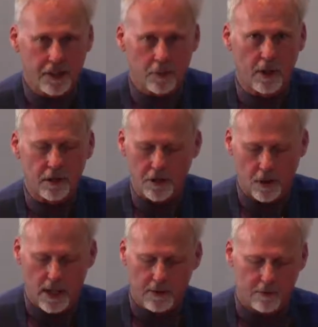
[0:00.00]

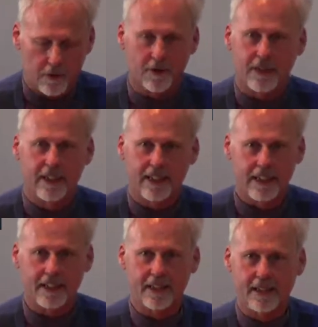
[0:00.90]
wheresoever
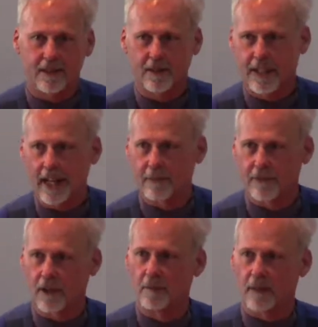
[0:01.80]
it came
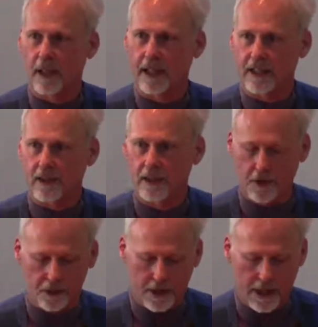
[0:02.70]
from, I couldn't say.